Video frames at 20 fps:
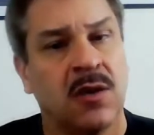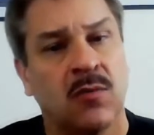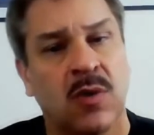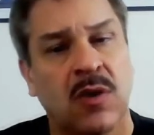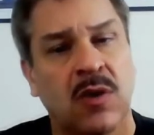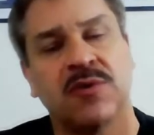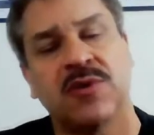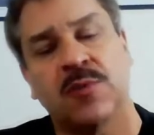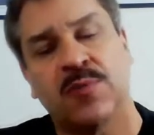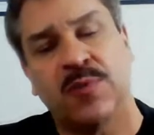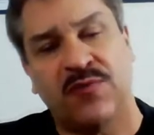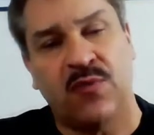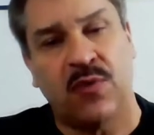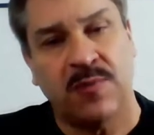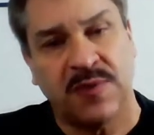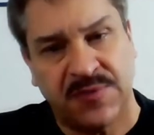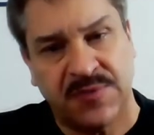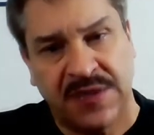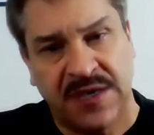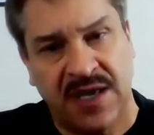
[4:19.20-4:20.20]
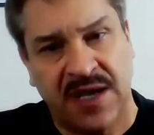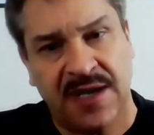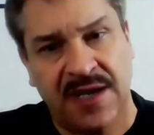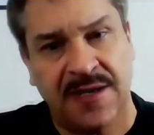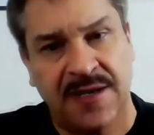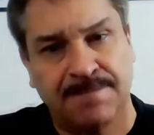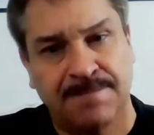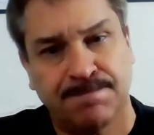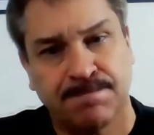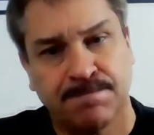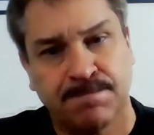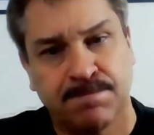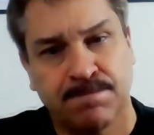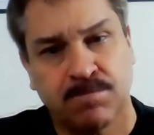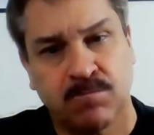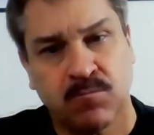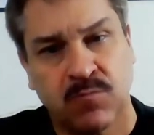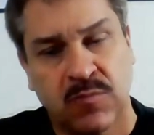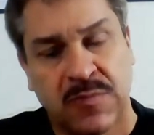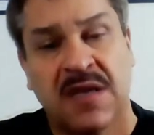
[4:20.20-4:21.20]
What would their performance be like?
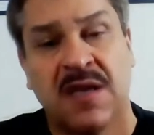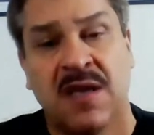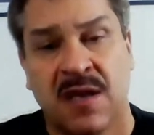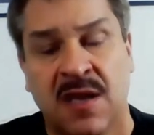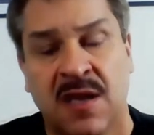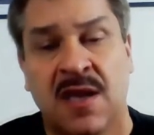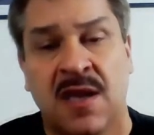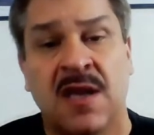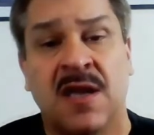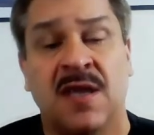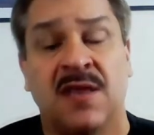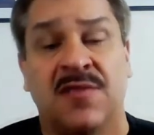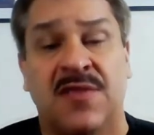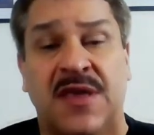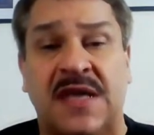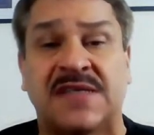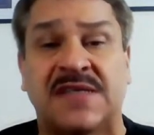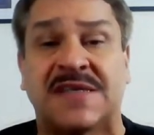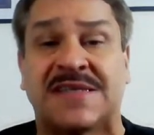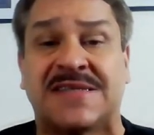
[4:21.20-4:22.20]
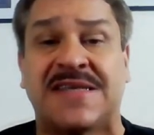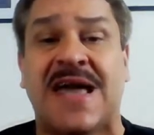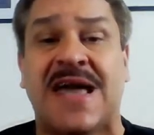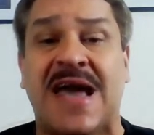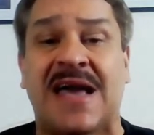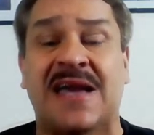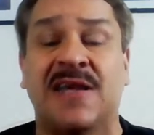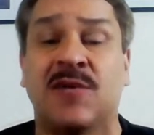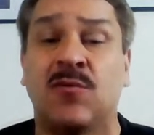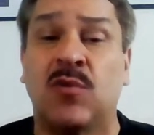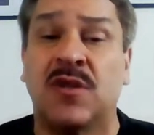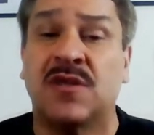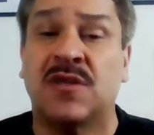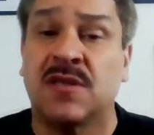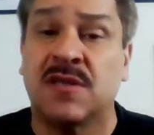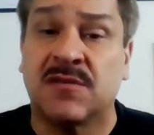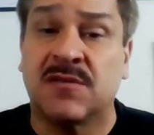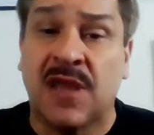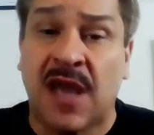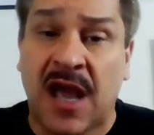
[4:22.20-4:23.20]
That's exactly what
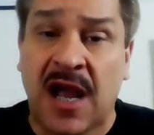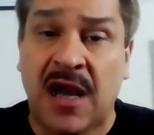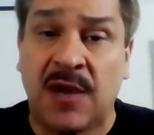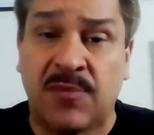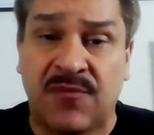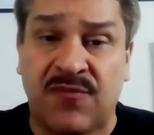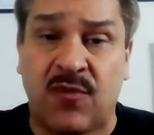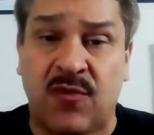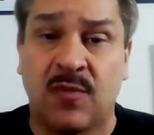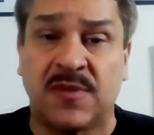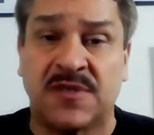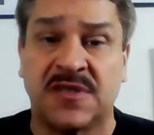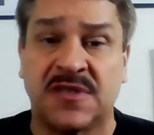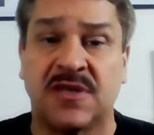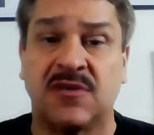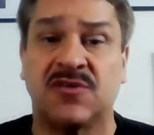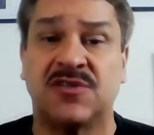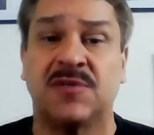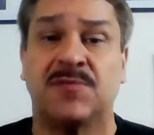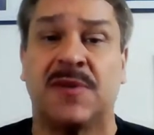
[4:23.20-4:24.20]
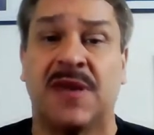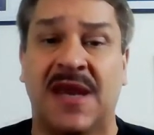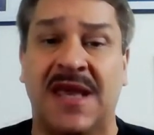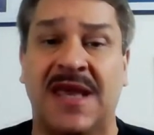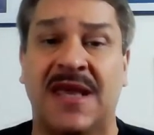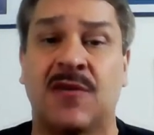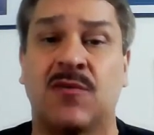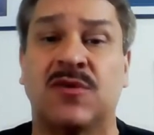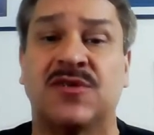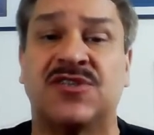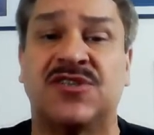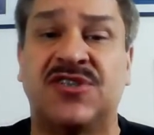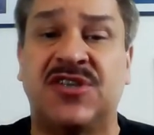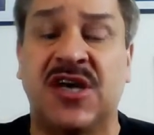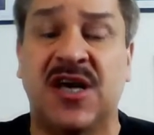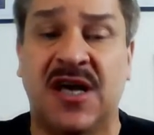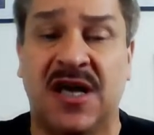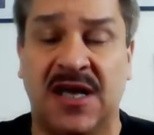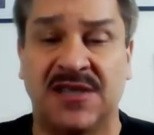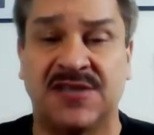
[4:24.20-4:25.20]
the high-performance leadership language
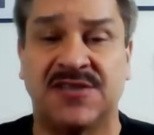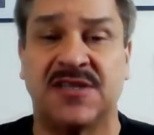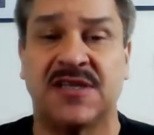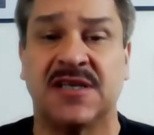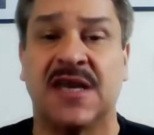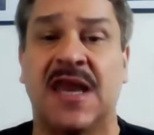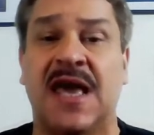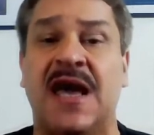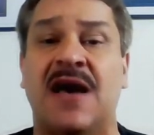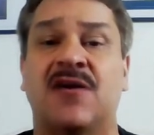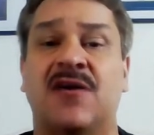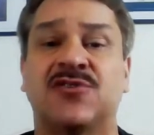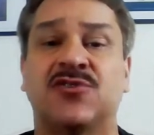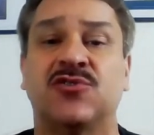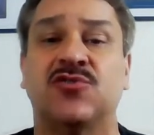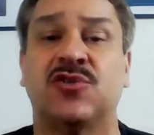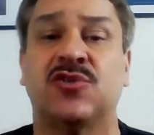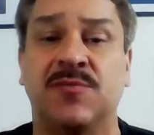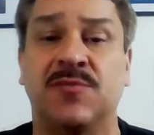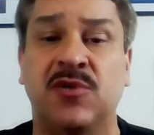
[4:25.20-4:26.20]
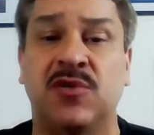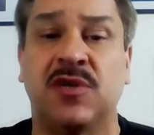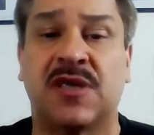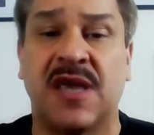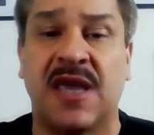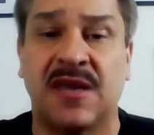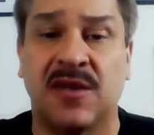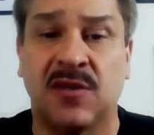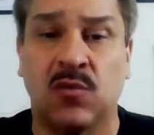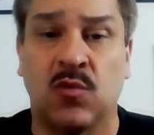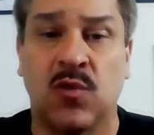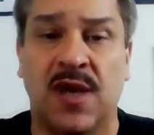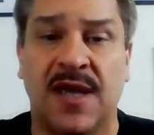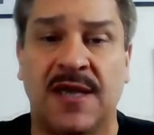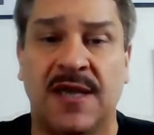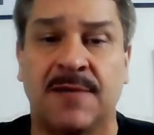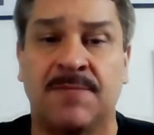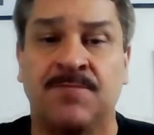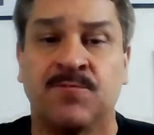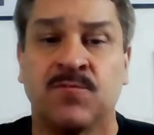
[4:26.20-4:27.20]
does. It allows you to communicate in a
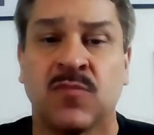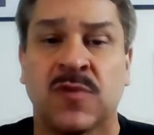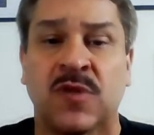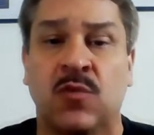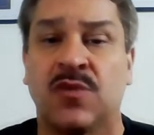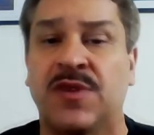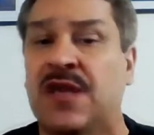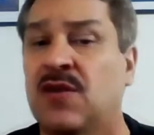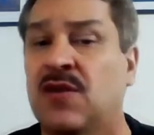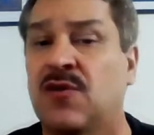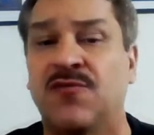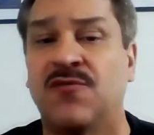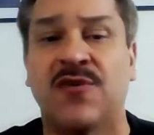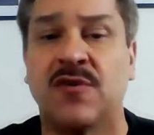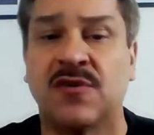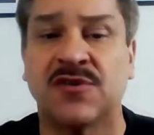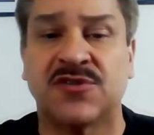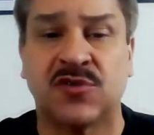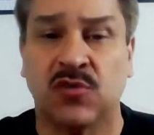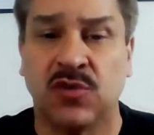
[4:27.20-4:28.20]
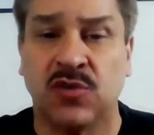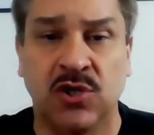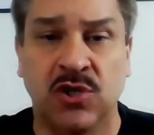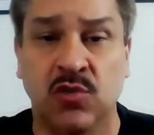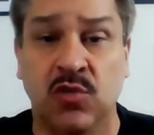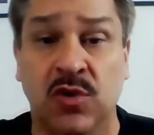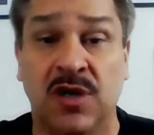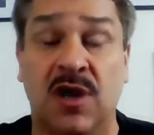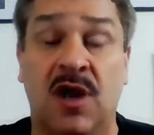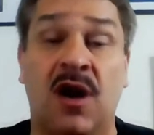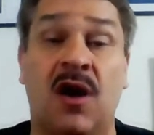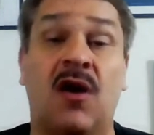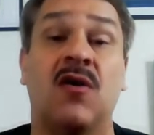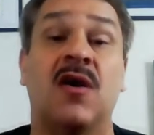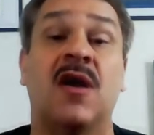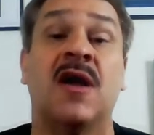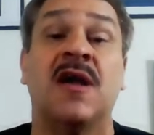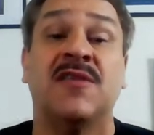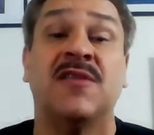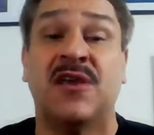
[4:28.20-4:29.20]
way where they don't focus on you at
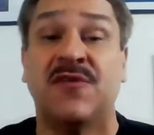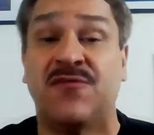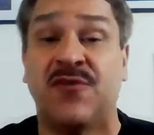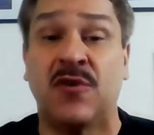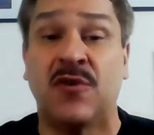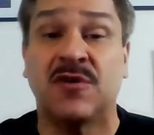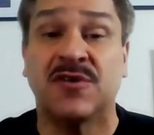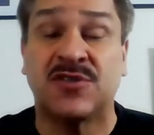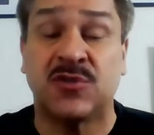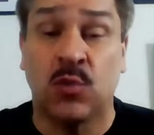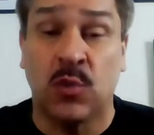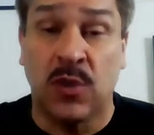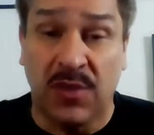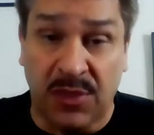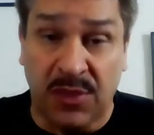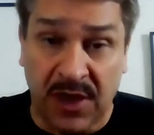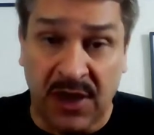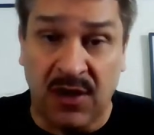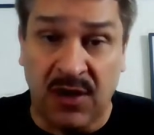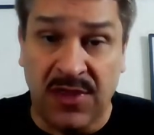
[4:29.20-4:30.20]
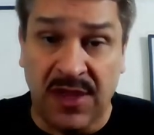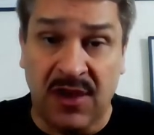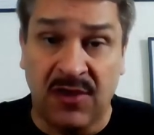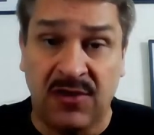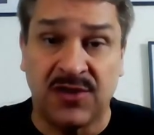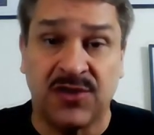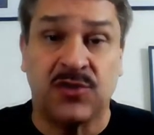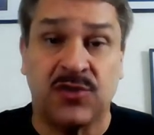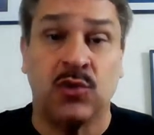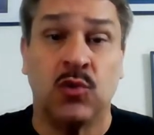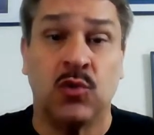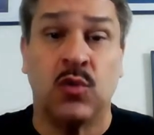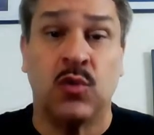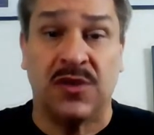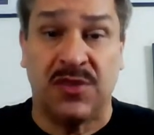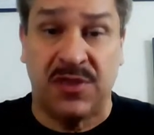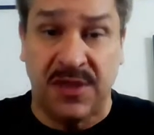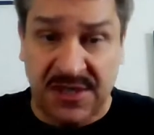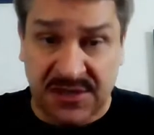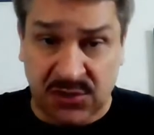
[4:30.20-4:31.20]
all. They focus on what they're there to do
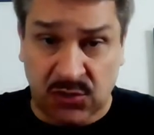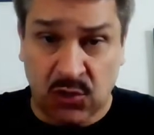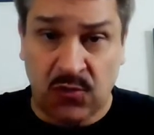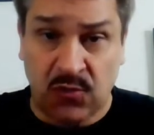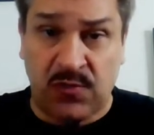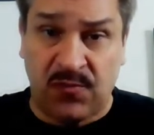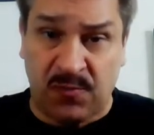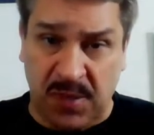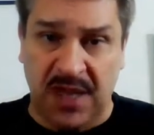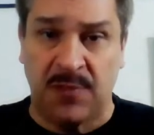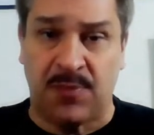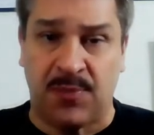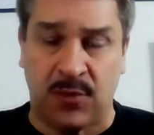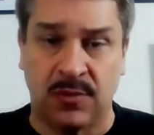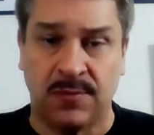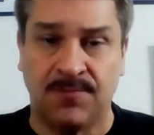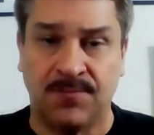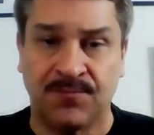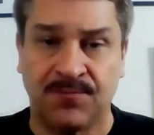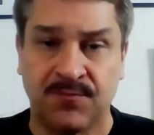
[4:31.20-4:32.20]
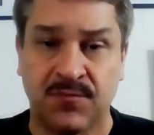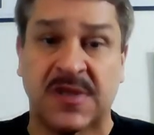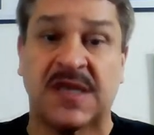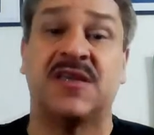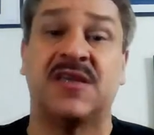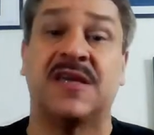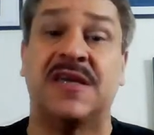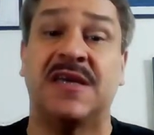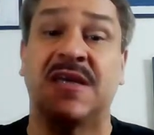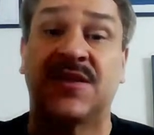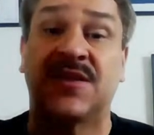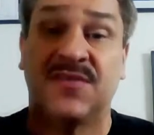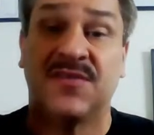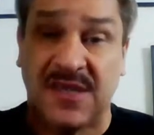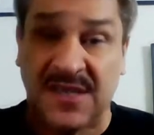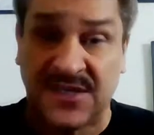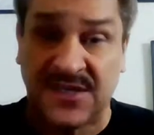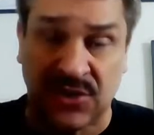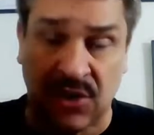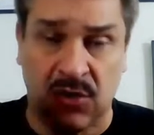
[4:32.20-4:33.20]
with this group of people to get to
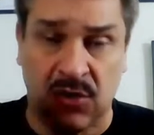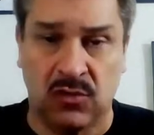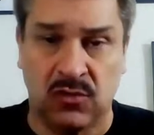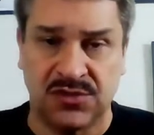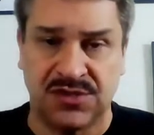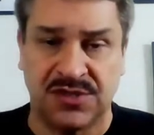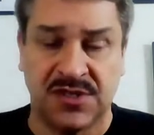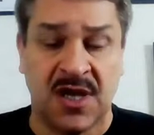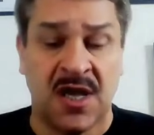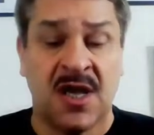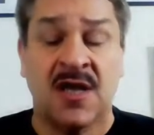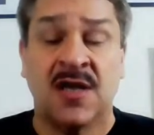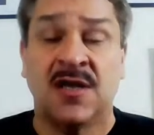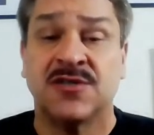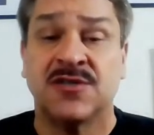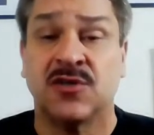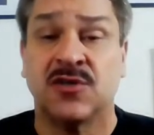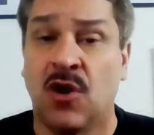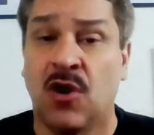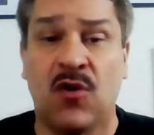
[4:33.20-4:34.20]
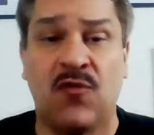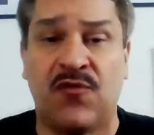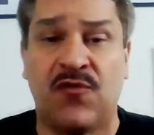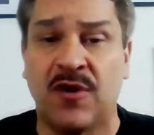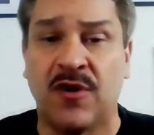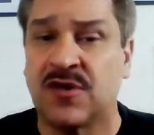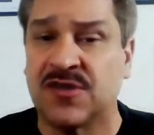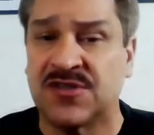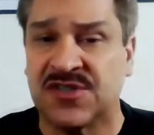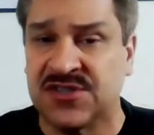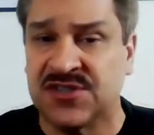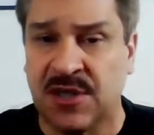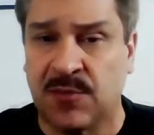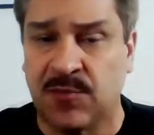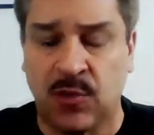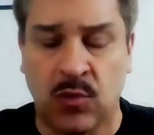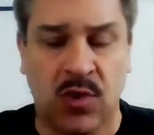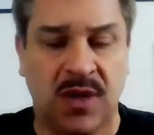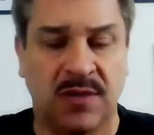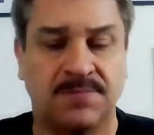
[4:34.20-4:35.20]
these goals. So goal focus is
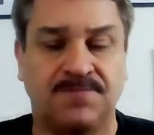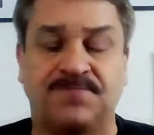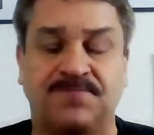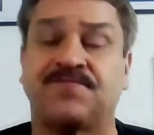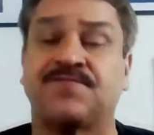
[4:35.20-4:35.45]
number one.